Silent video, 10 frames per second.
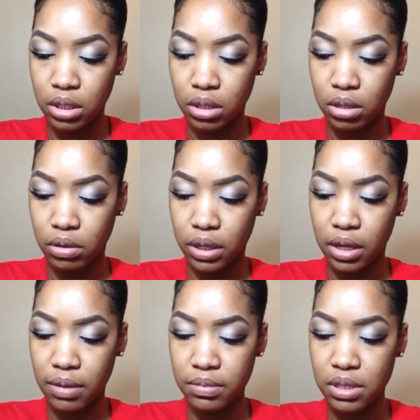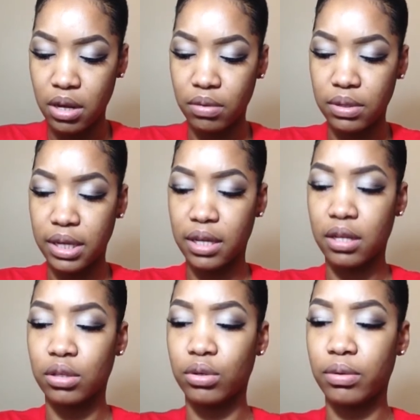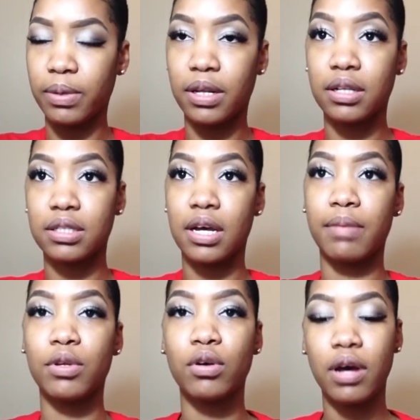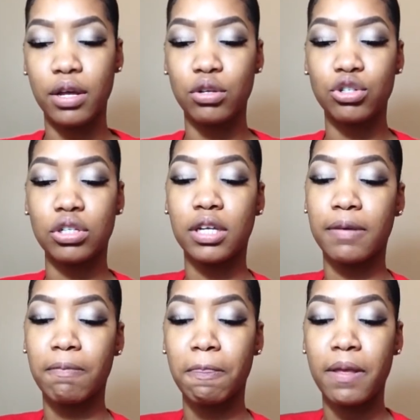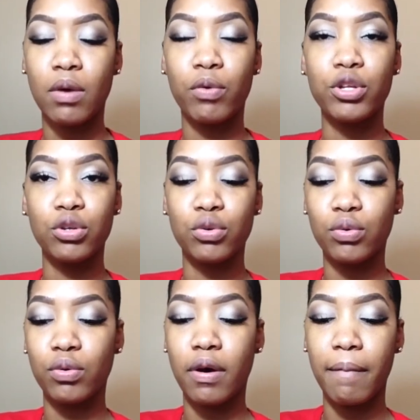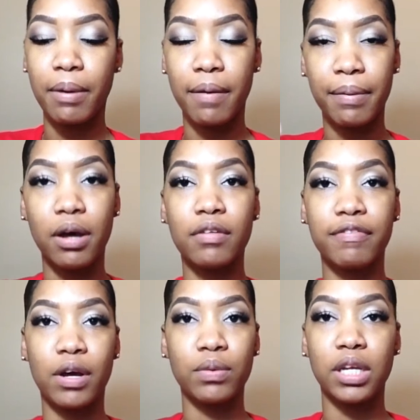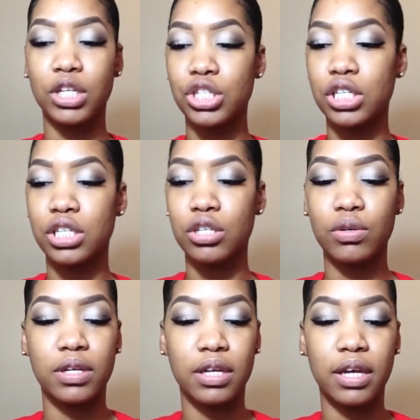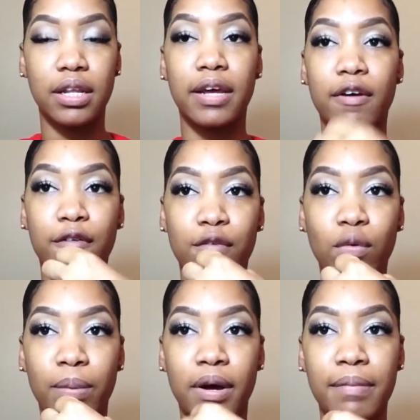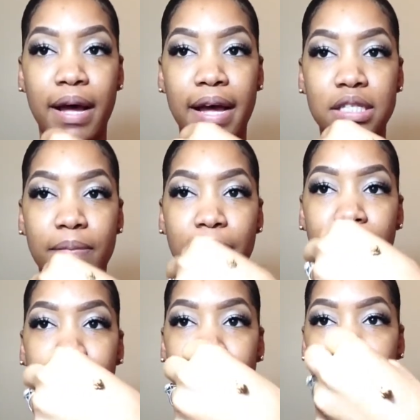Oh, it comes out like a little bit at a time. You know how usually when you pump out foundation, you could get like a full pump? I had to pump it